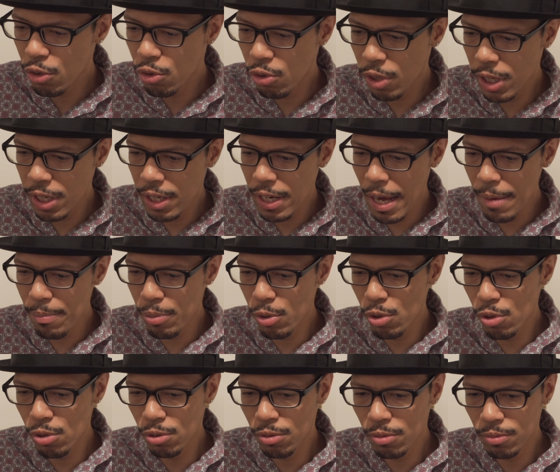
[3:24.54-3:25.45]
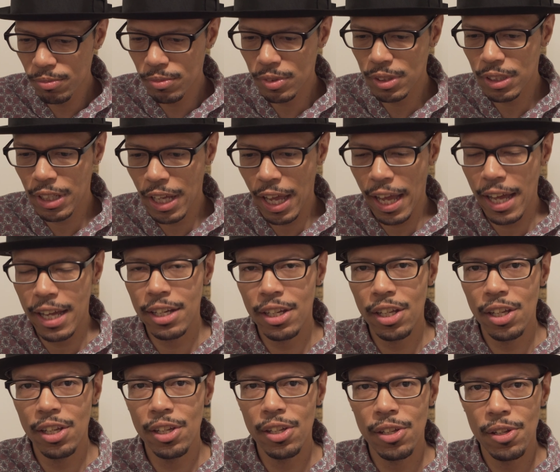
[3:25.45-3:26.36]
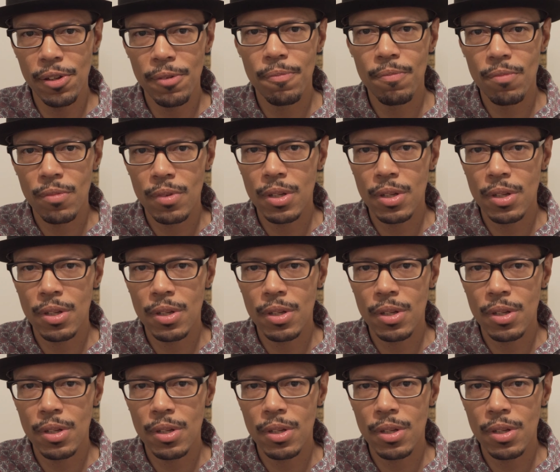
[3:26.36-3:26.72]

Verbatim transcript: Green apple candy